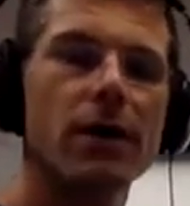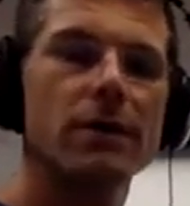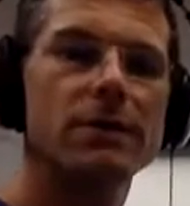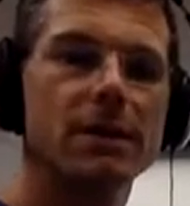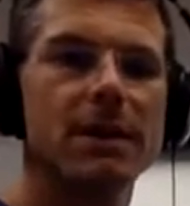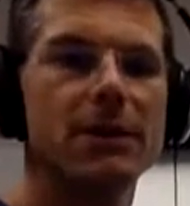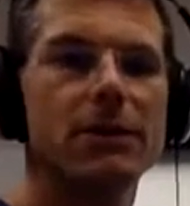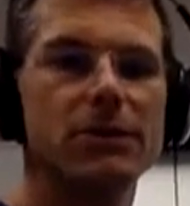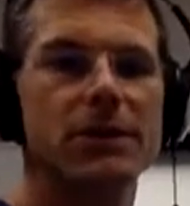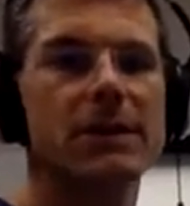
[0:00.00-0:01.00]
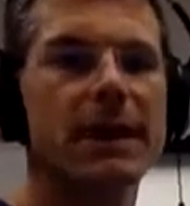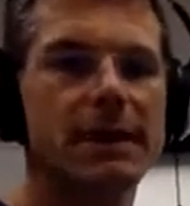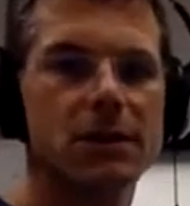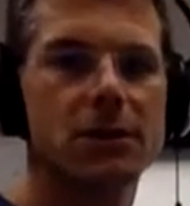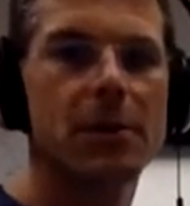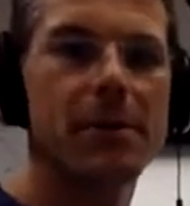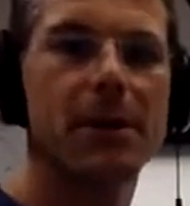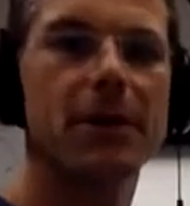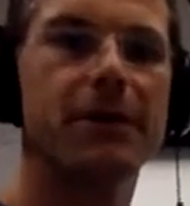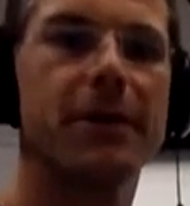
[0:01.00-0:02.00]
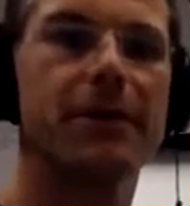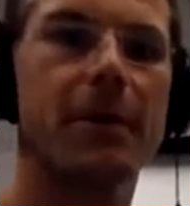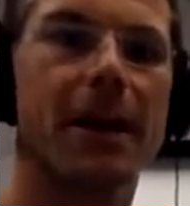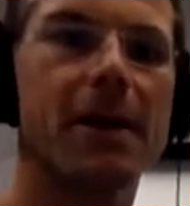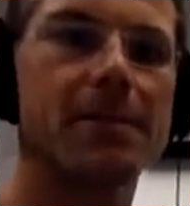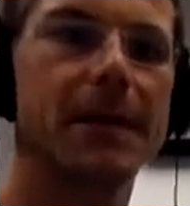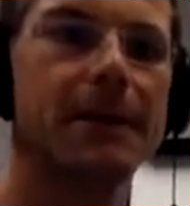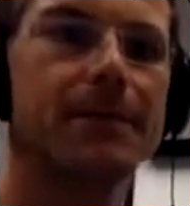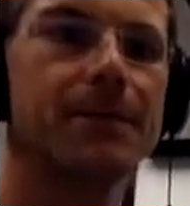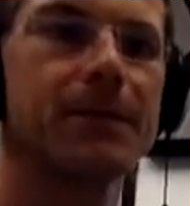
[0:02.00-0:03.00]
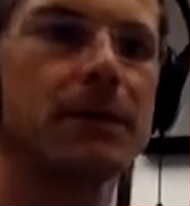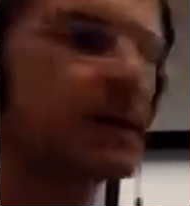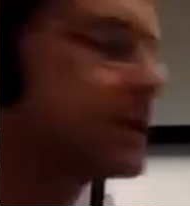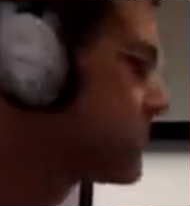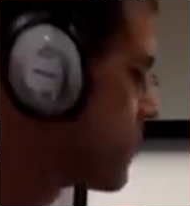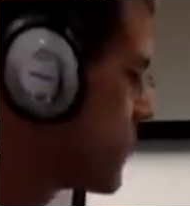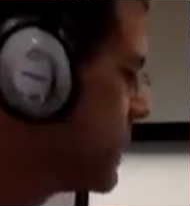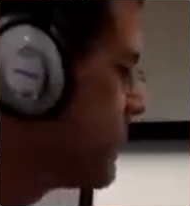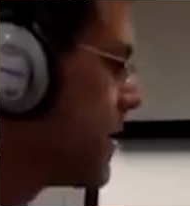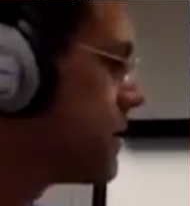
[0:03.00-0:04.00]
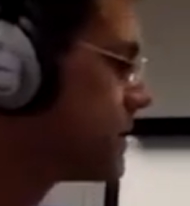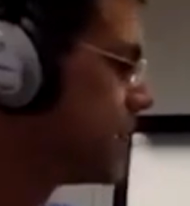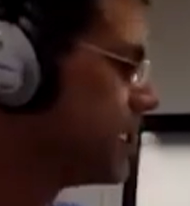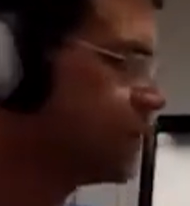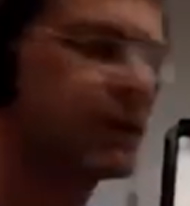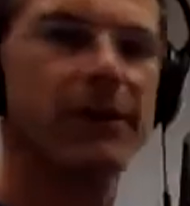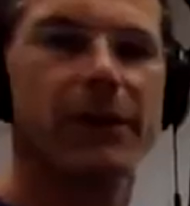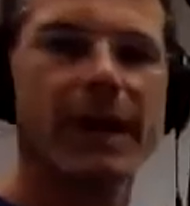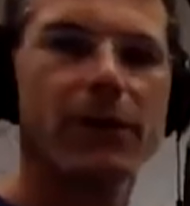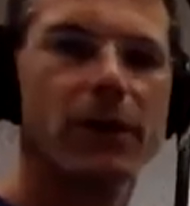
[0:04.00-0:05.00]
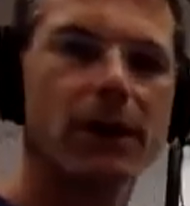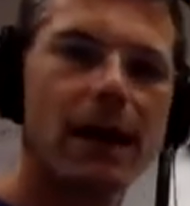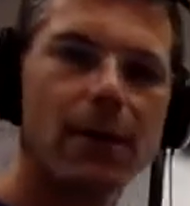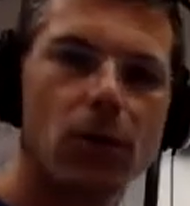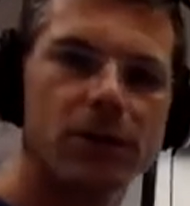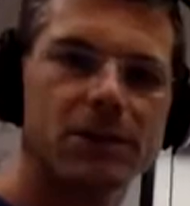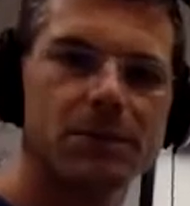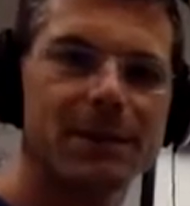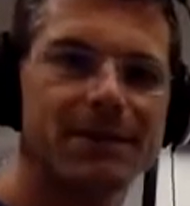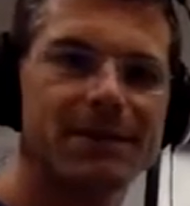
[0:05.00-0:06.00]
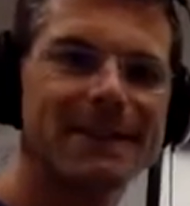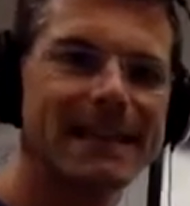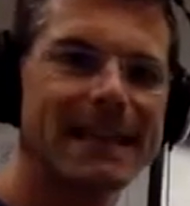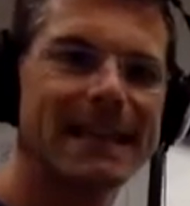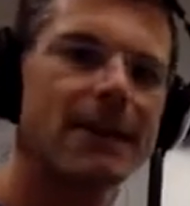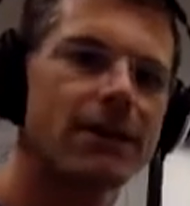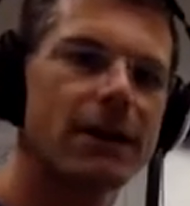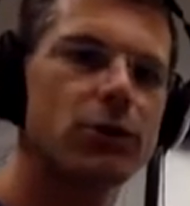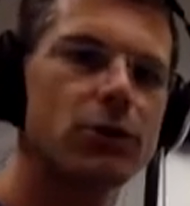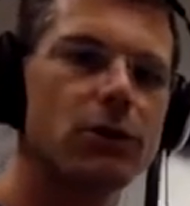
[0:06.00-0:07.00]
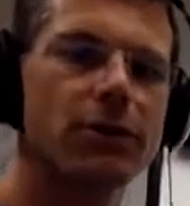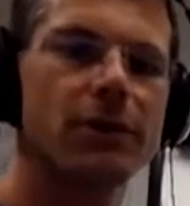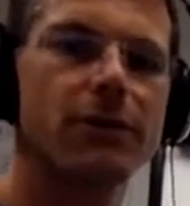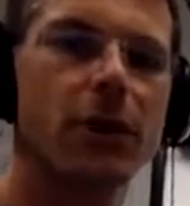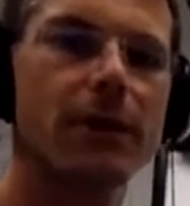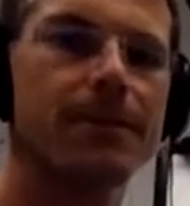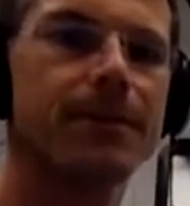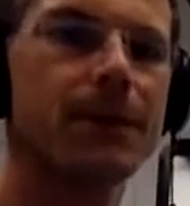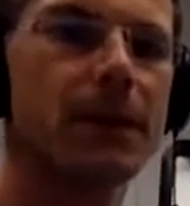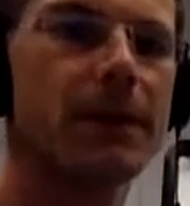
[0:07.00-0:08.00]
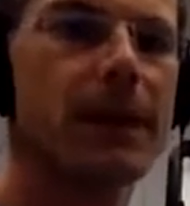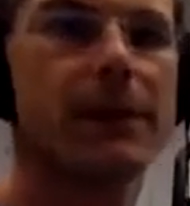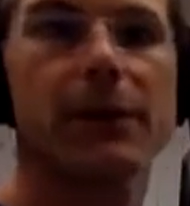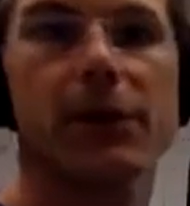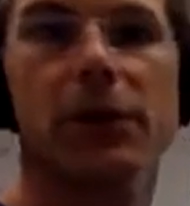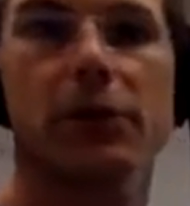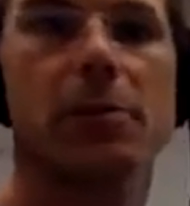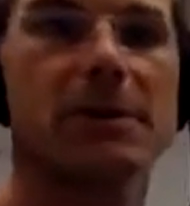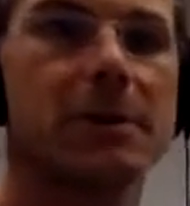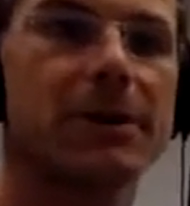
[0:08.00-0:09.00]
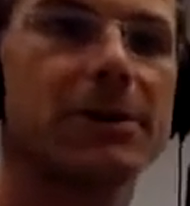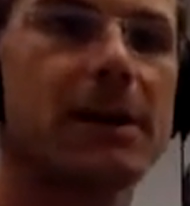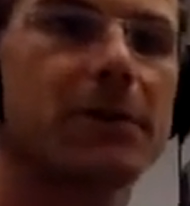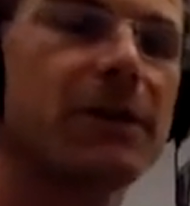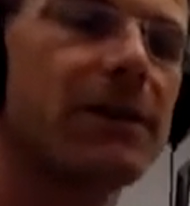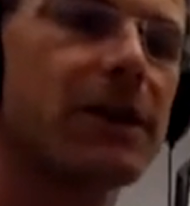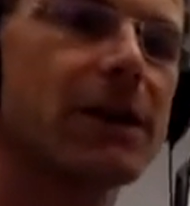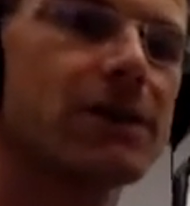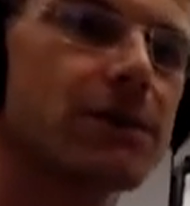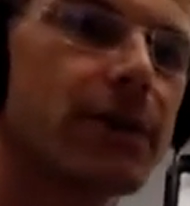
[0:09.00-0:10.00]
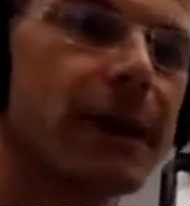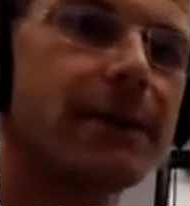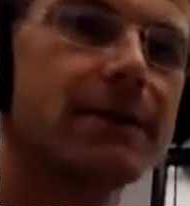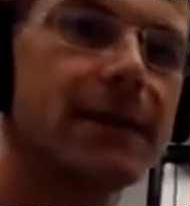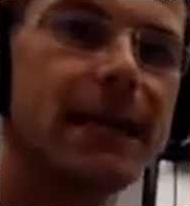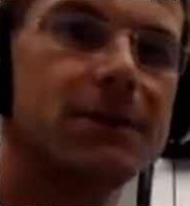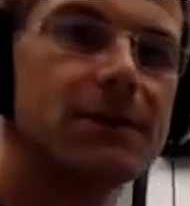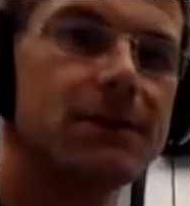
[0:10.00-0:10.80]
somebody who's just like this who might be a good fit for my company? Right? Because if we give our network a lot more specificity around who we're looking for, then they're going to do a much better job of giving us the right leads,